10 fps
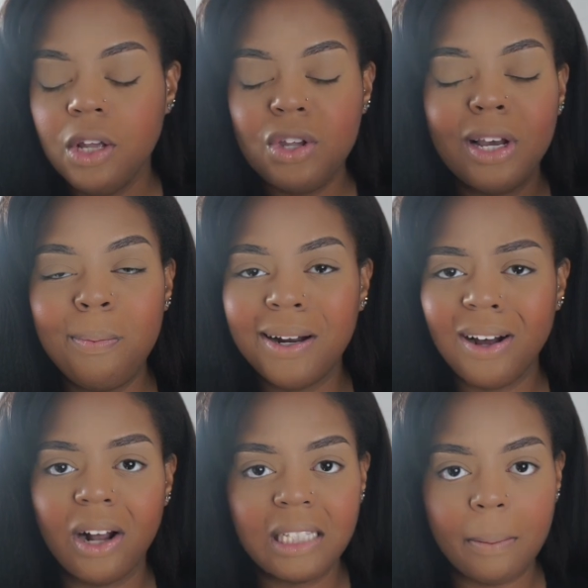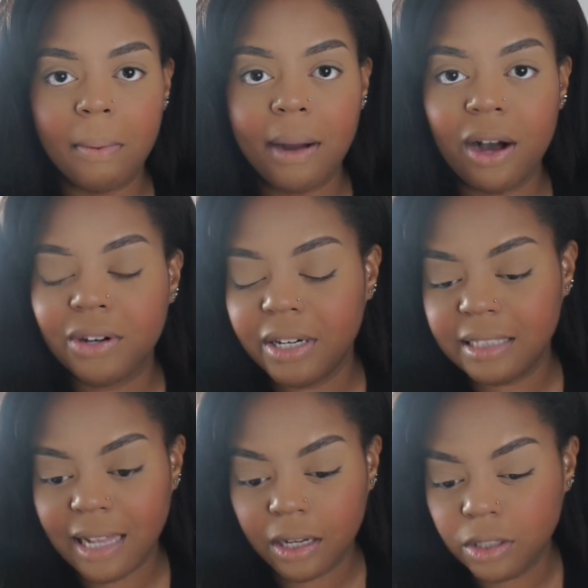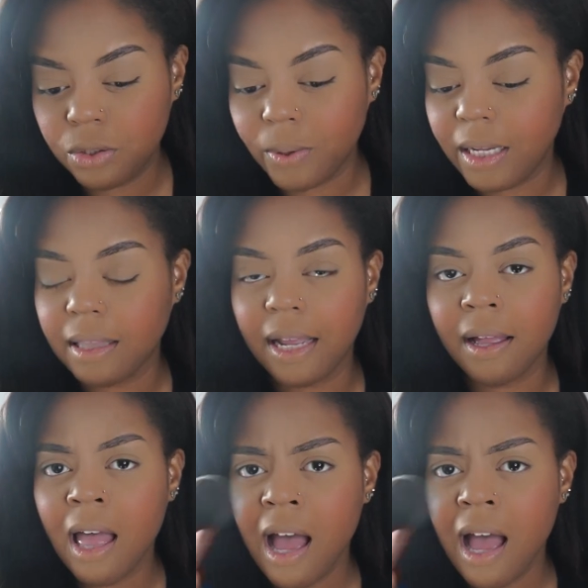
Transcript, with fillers: You can put it on top of powder. It's not going to do anything.